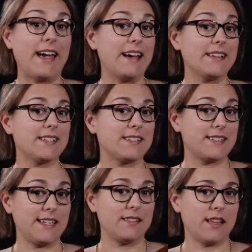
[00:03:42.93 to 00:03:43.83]
At
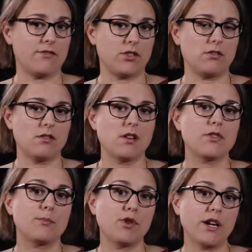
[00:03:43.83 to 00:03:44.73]
sea level,
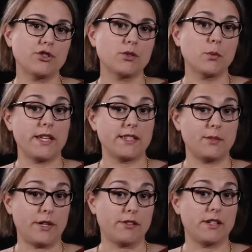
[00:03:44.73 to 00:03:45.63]
the pressure we
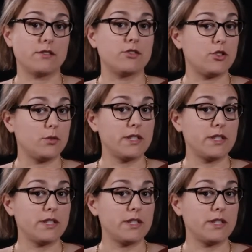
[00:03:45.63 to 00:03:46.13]
experience due